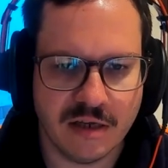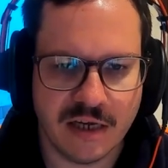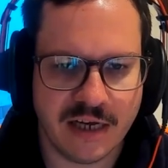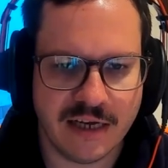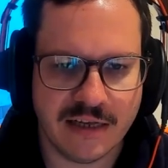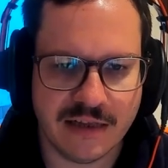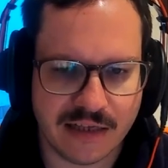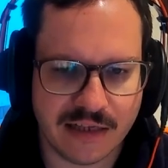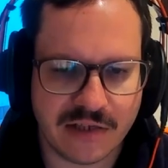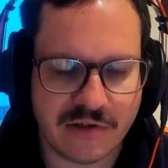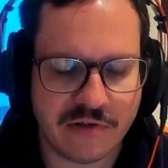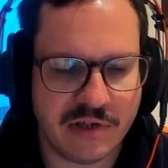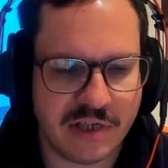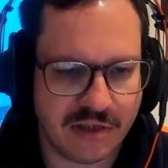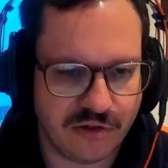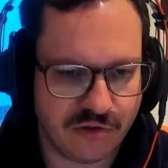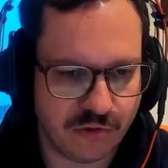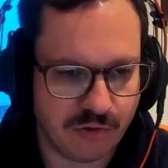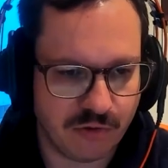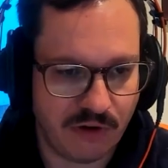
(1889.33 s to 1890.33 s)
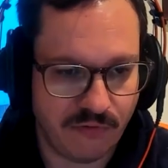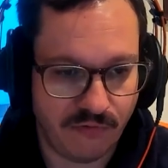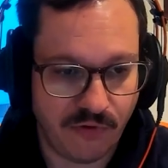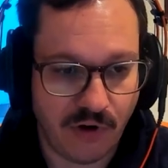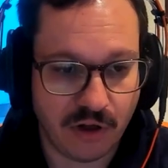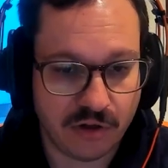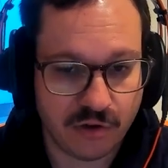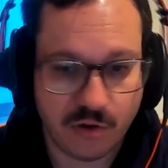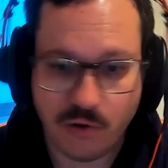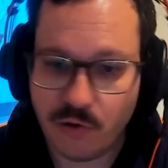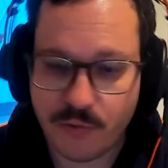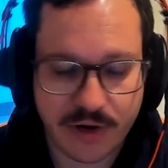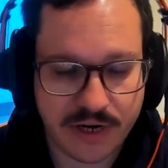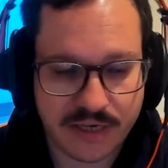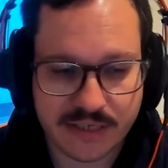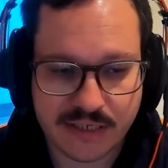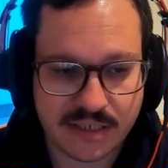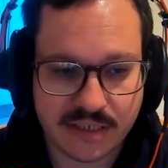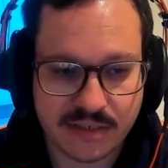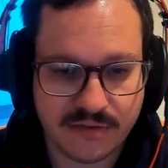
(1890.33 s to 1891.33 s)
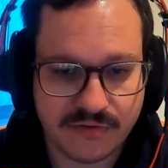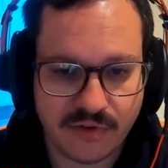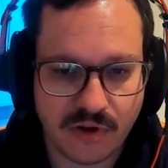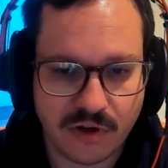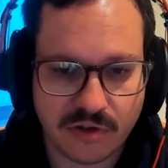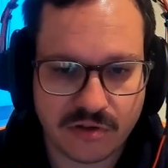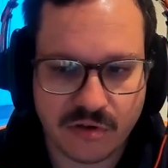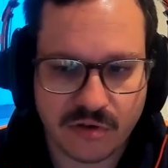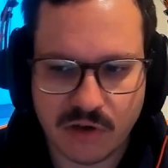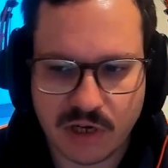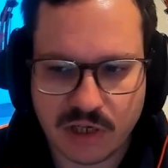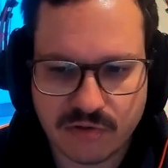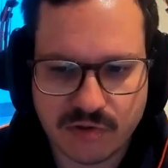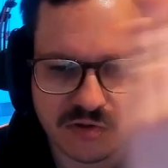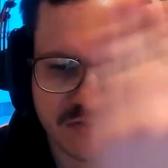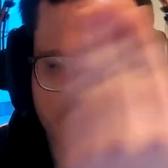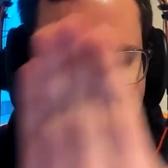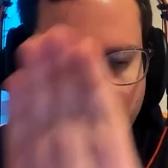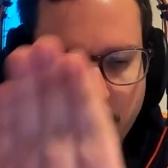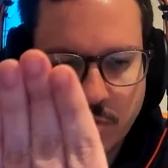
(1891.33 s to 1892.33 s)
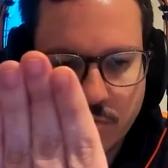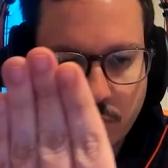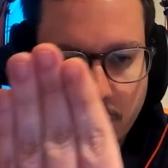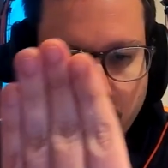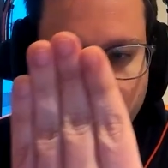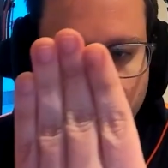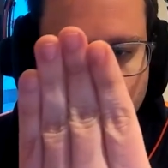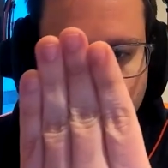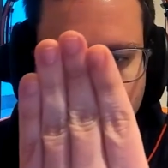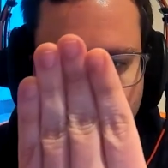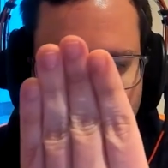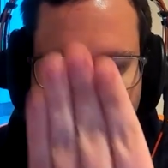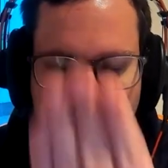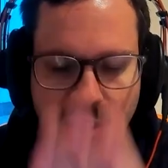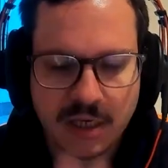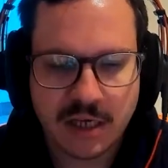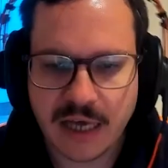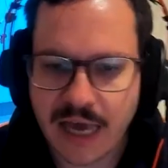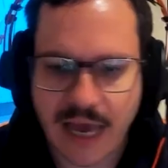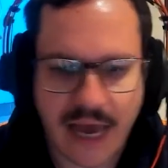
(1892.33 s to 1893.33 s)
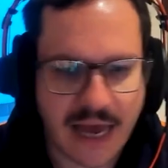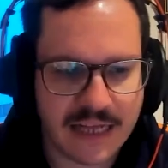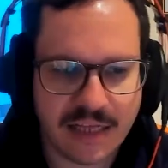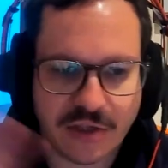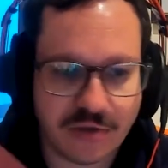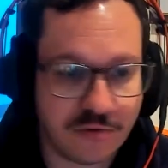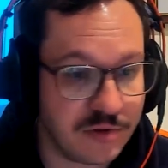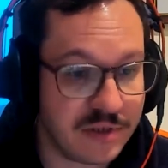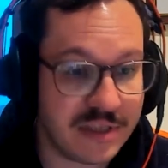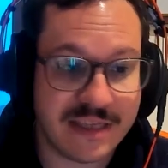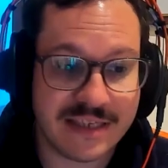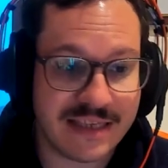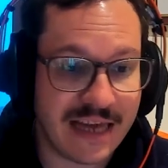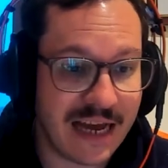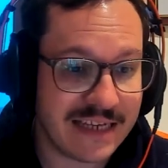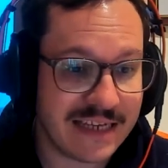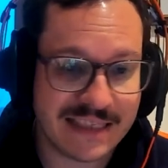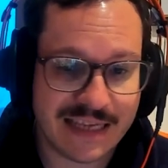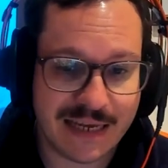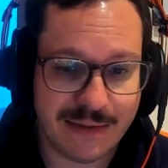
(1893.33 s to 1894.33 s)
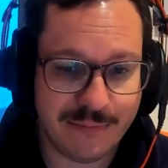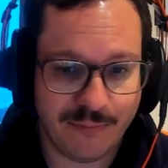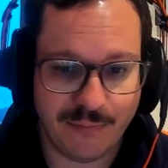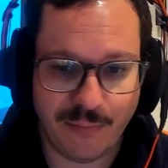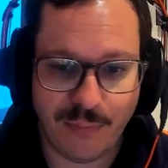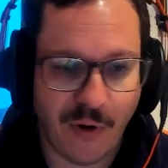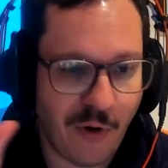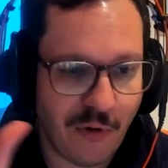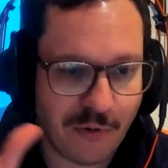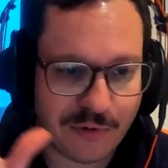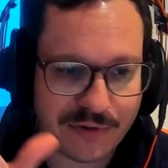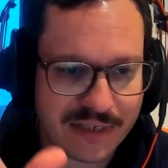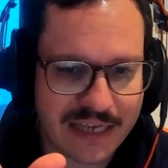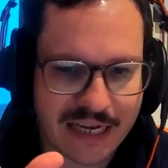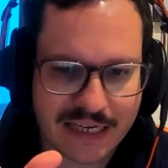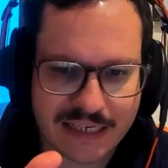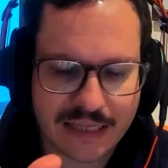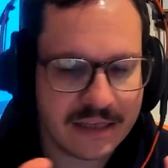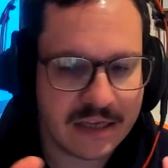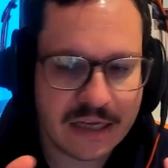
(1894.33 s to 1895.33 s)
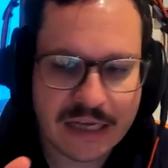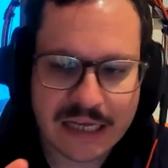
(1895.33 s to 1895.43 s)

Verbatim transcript: He literally took a photo, or an existing photo, and transformed it into a three D, and it was the exact same pose, exact.